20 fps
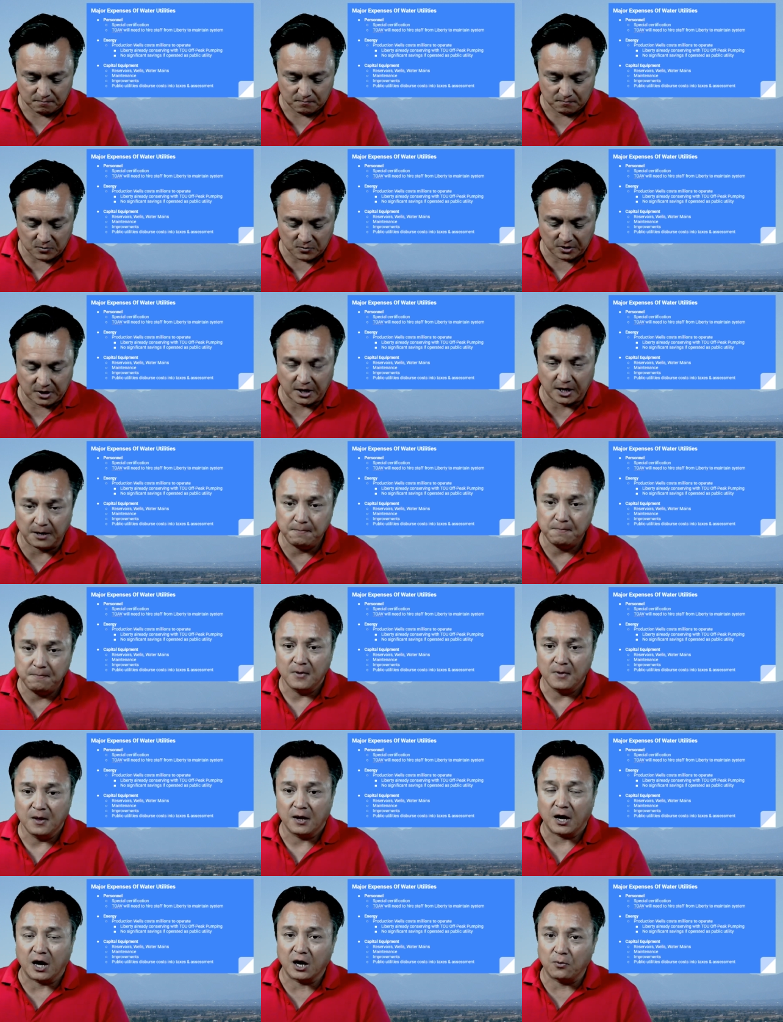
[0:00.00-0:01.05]
Okay,
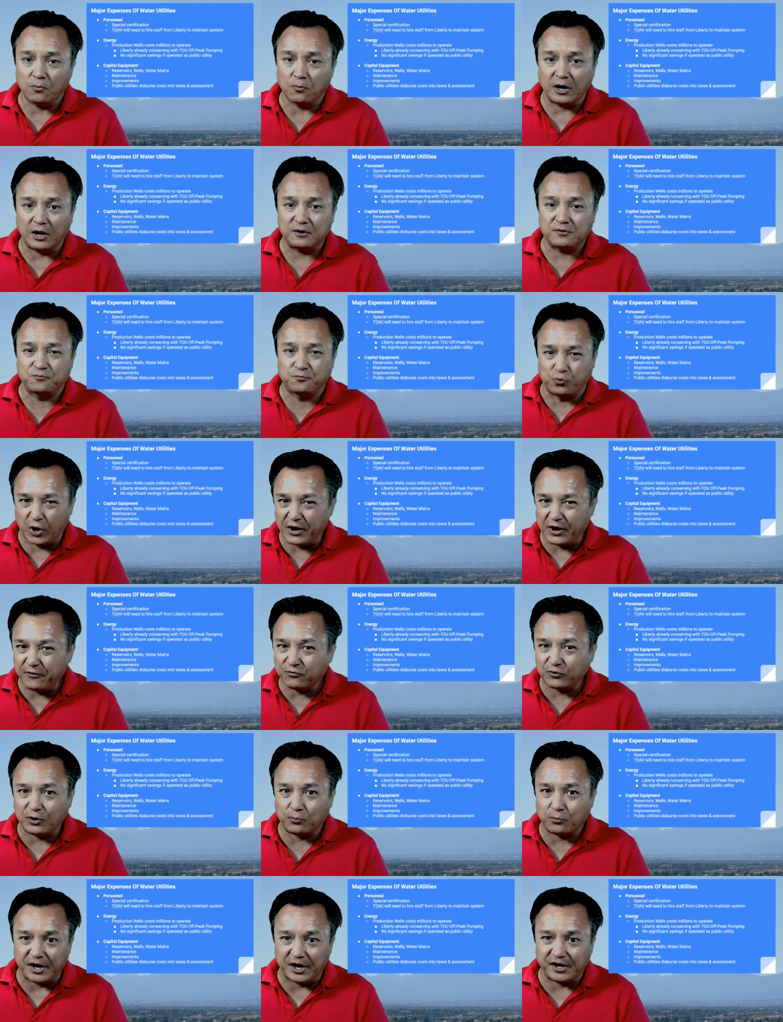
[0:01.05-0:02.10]
I'm going to break,
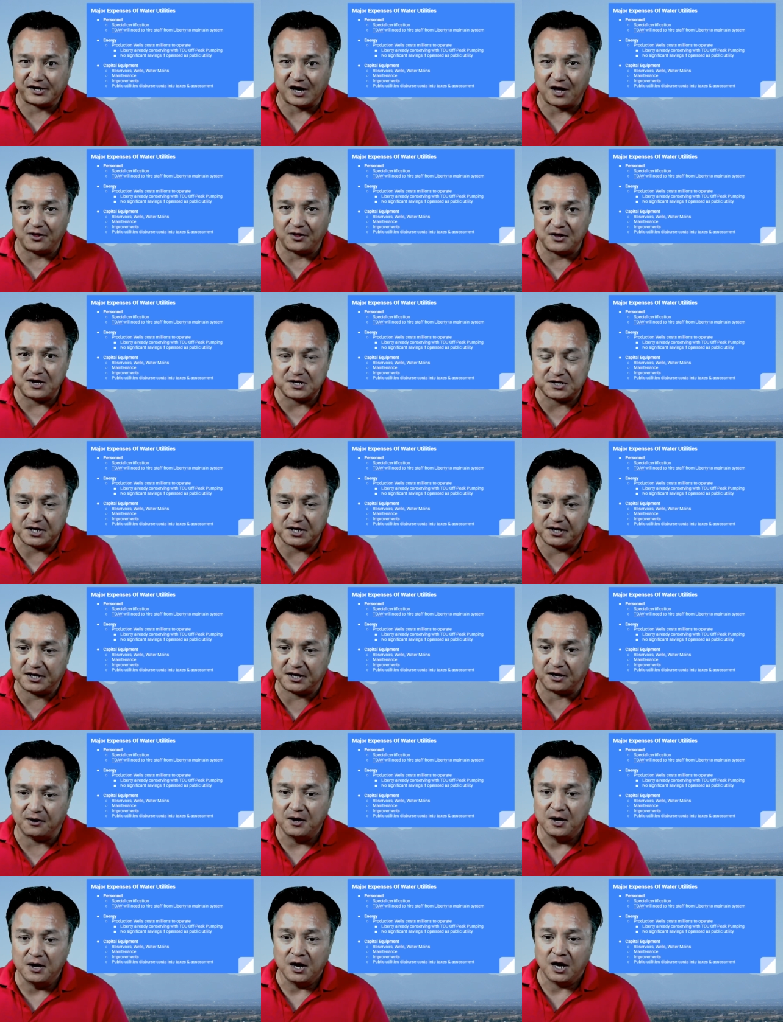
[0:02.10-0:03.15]
briefly break down these things
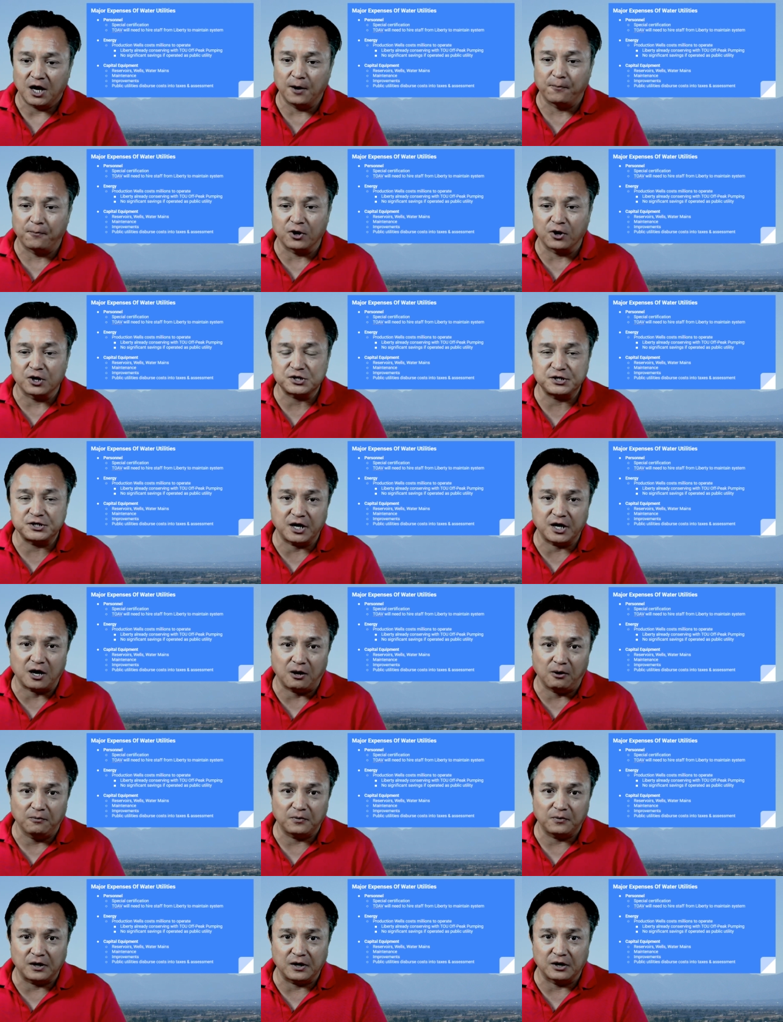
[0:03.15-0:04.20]
here. In
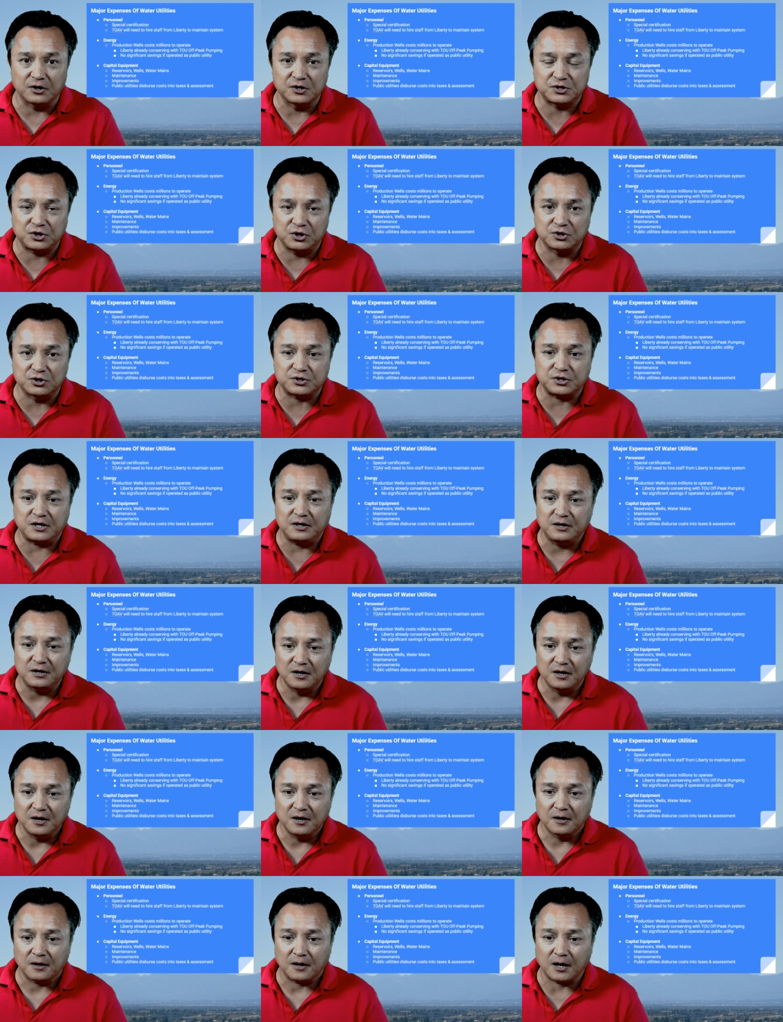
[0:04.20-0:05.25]
personnel, there's usually
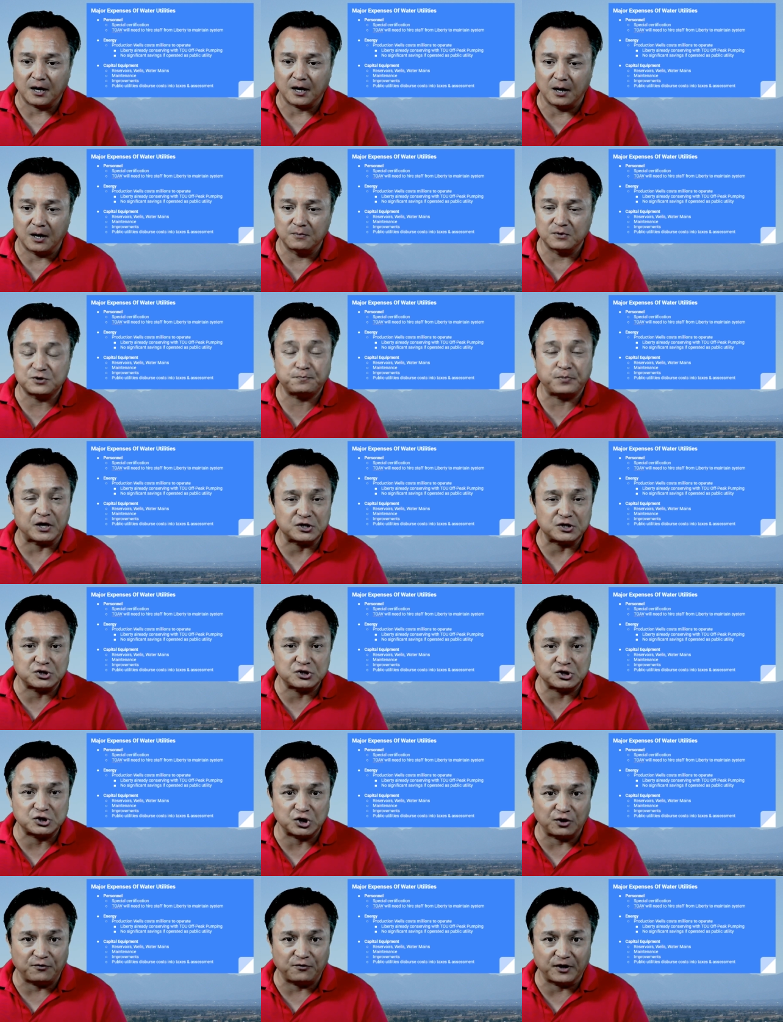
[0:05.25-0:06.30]
uh, special
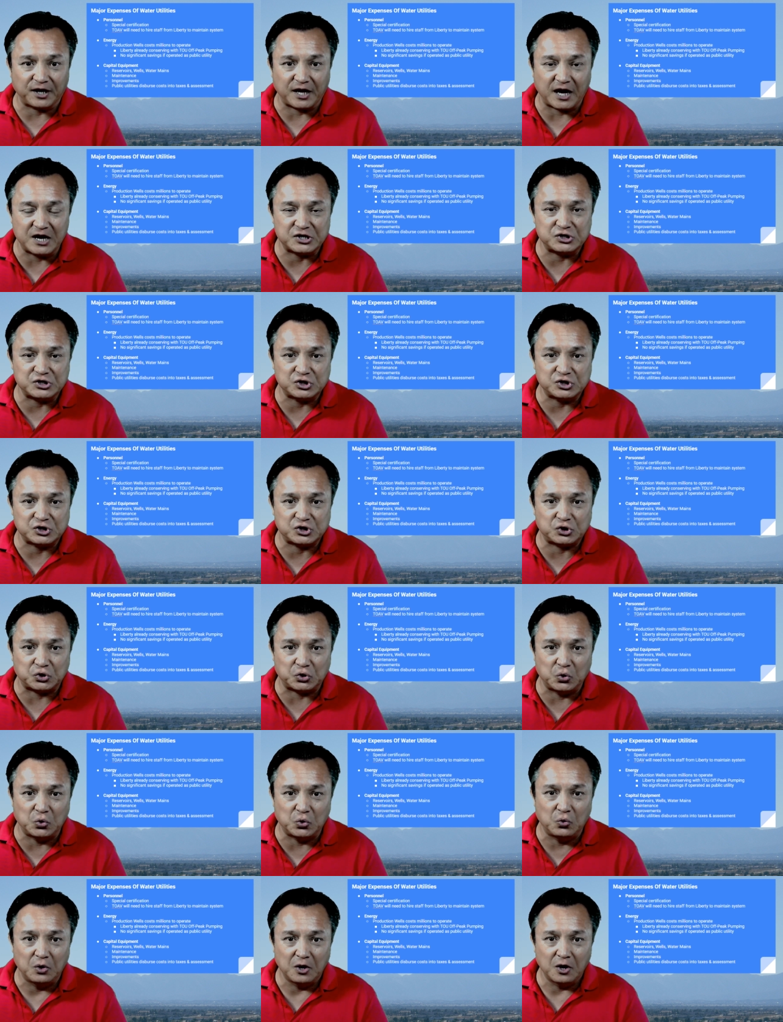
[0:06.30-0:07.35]
certifications
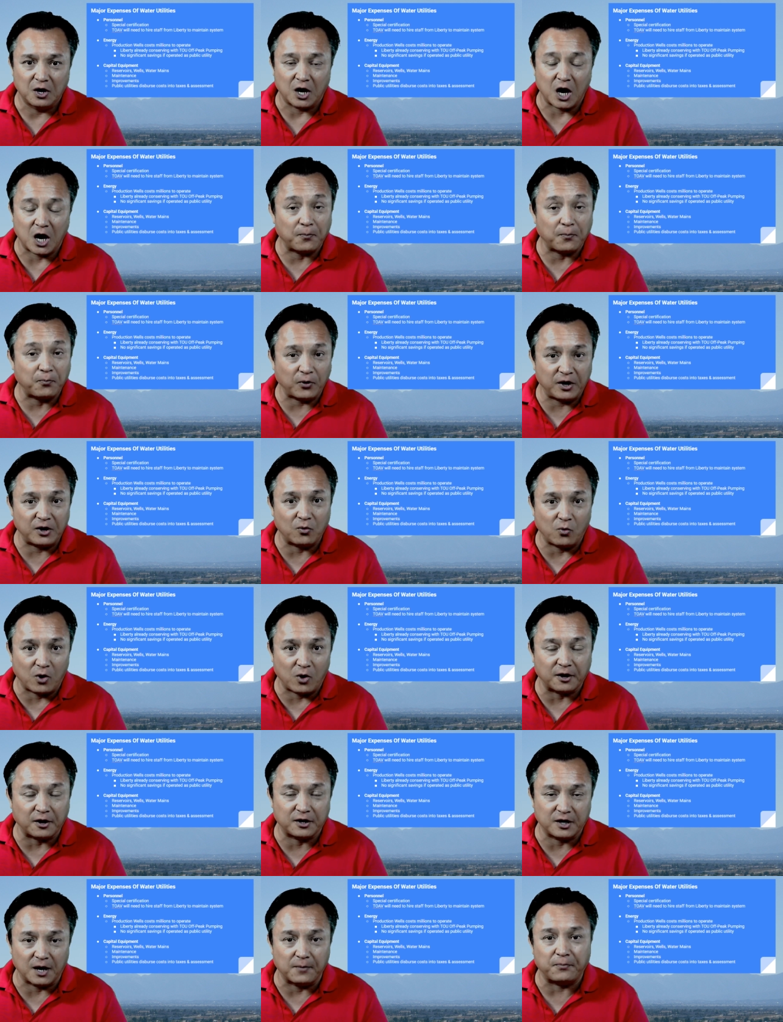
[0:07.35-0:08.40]
to operate a
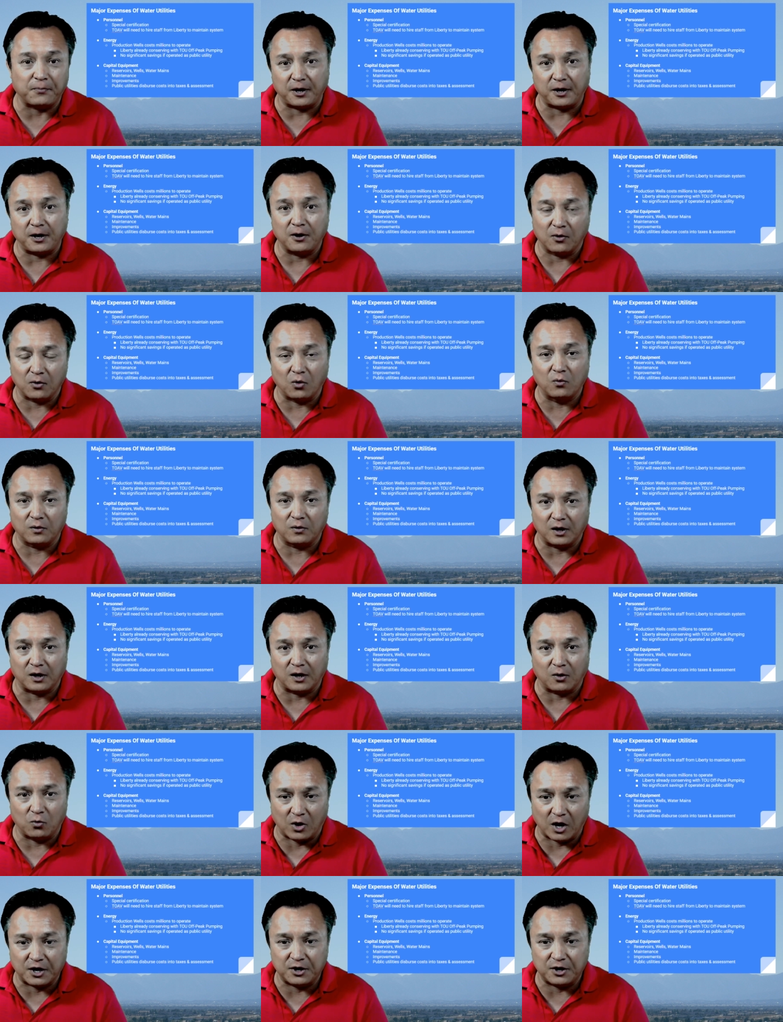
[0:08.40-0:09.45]
water company, or a
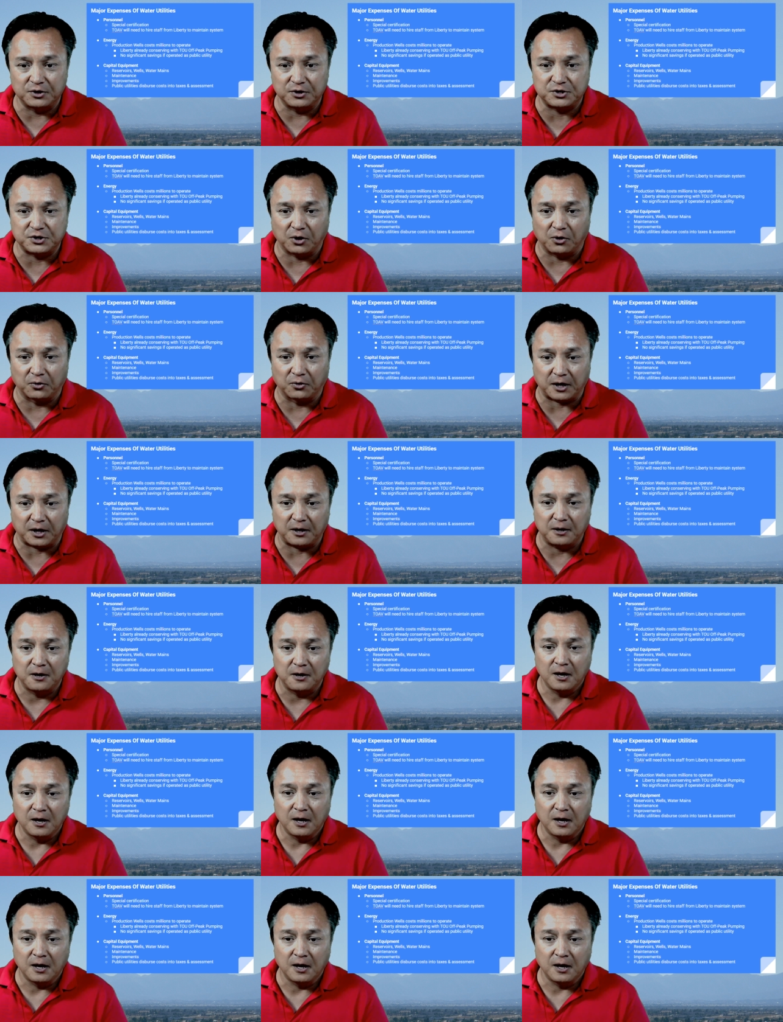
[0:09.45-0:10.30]
water utility.